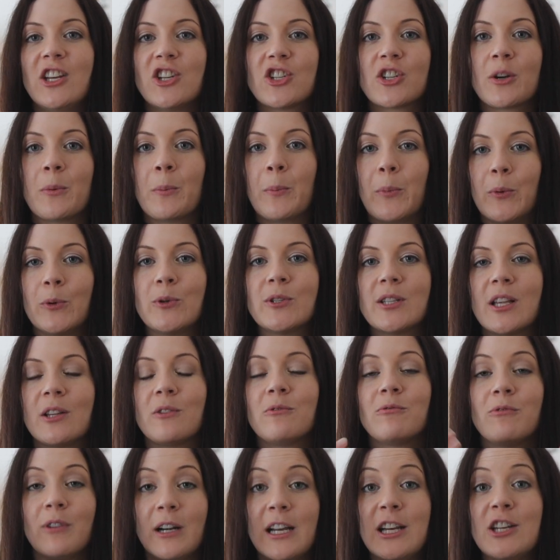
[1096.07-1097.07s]
shampoos that
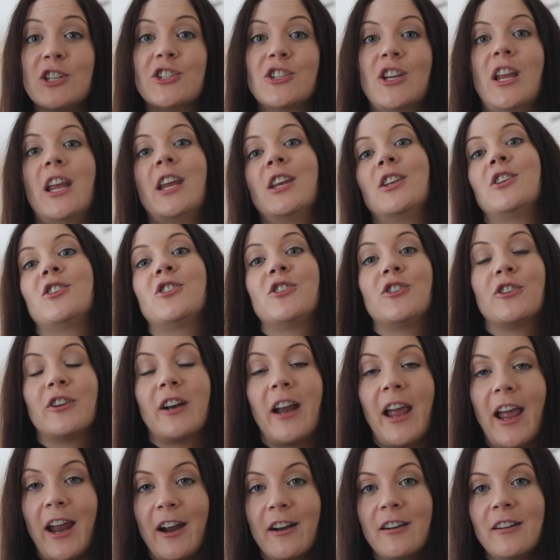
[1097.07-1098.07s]
really change your
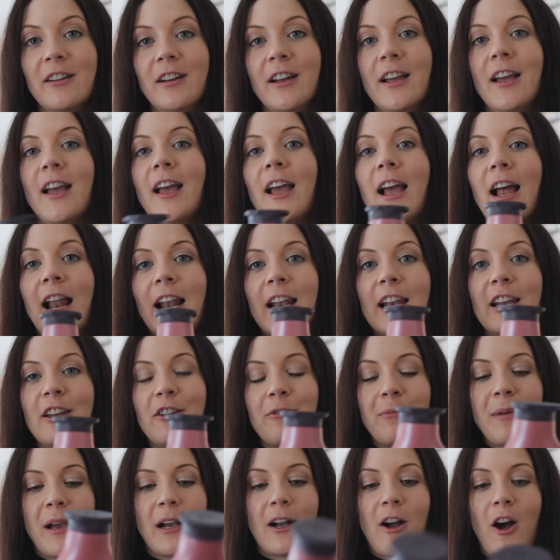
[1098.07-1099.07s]
hair,
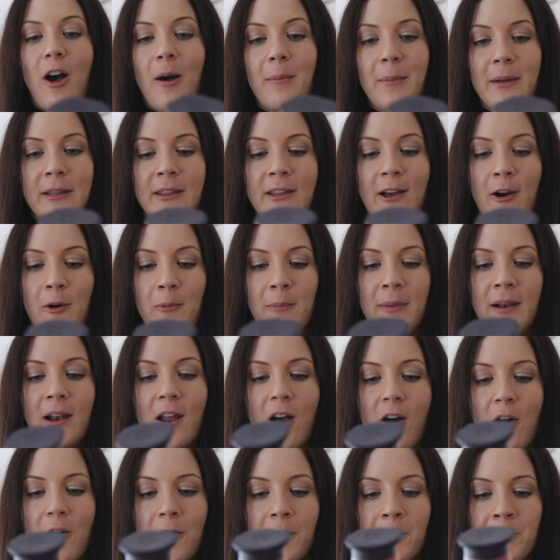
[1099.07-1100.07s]
leave me a comment down
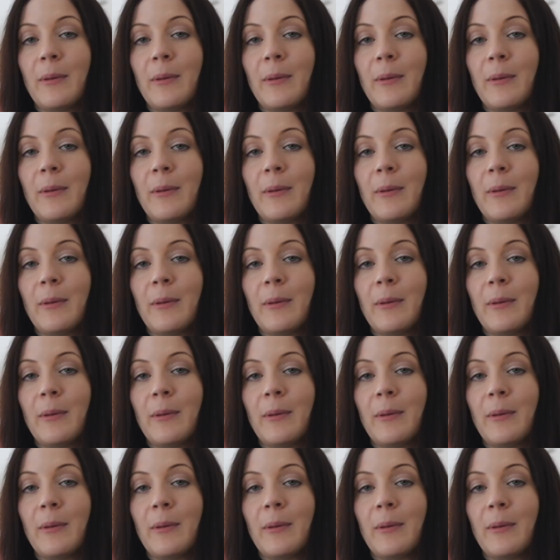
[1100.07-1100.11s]
below.